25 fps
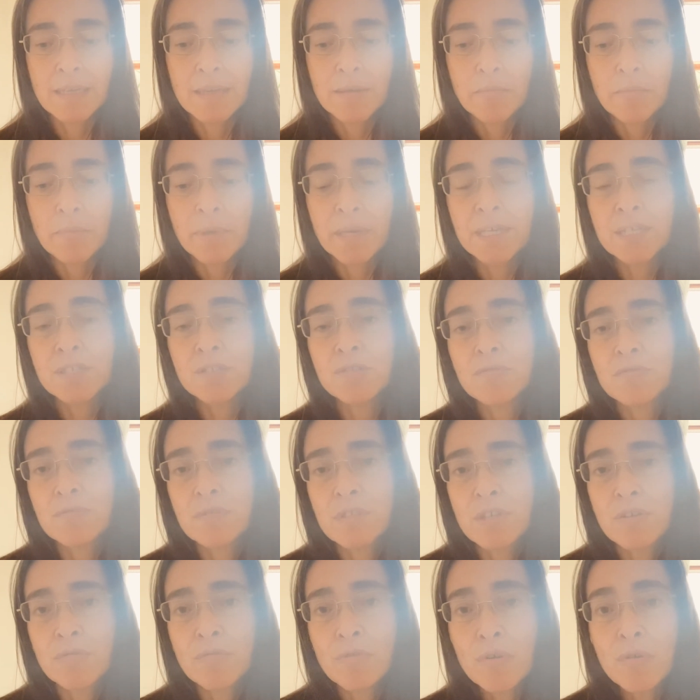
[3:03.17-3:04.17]
based on
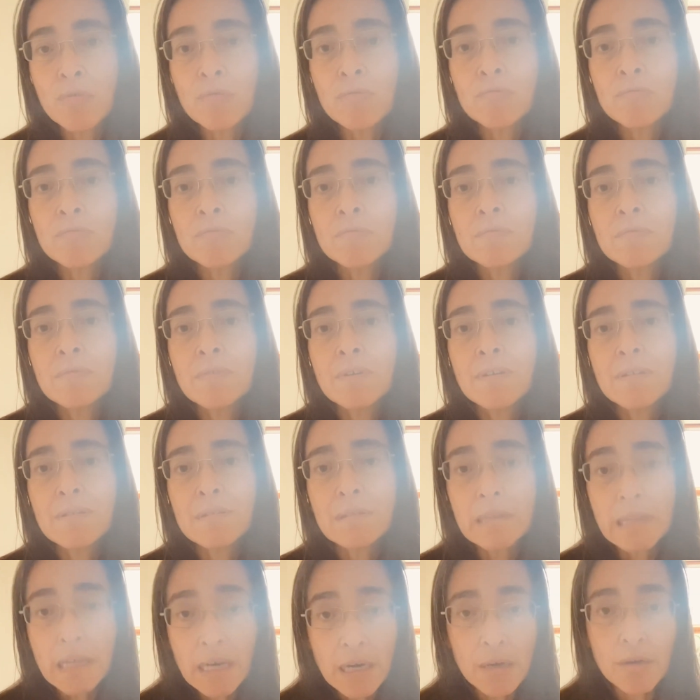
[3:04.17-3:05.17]
their own
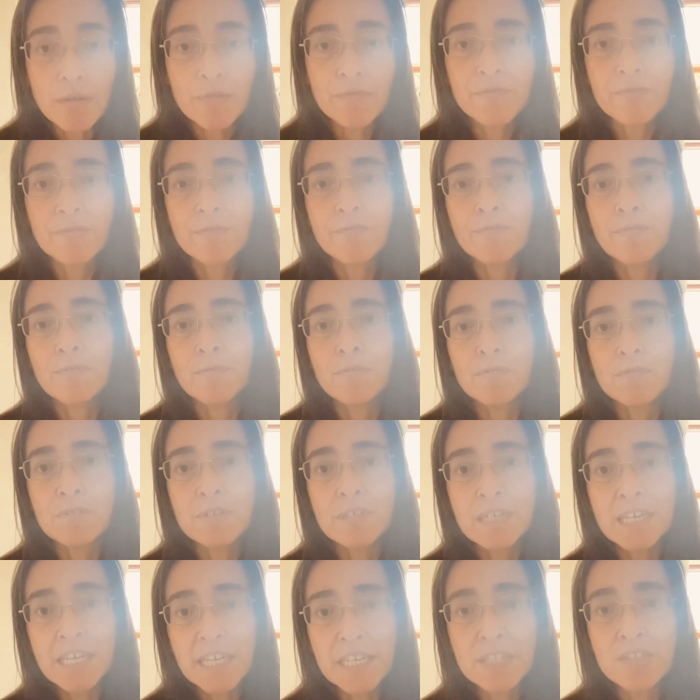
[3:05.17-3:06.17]
love for
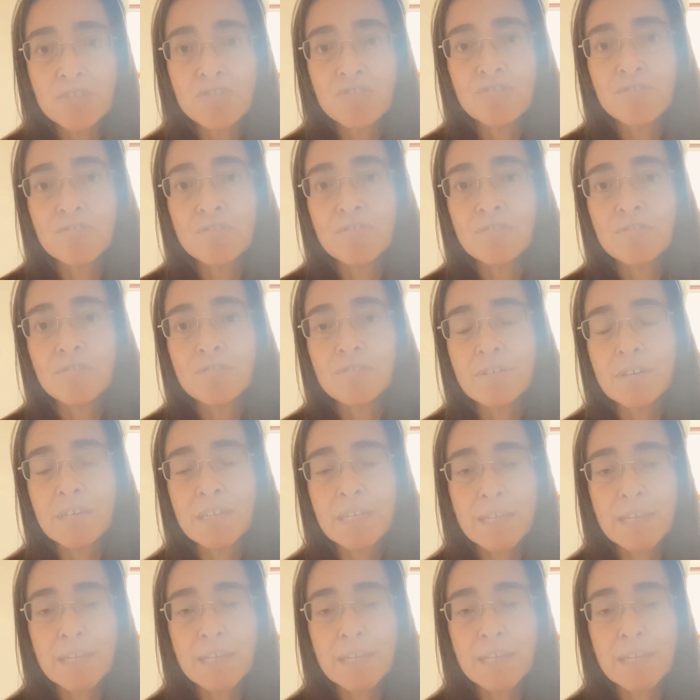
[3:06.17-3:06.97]
nature and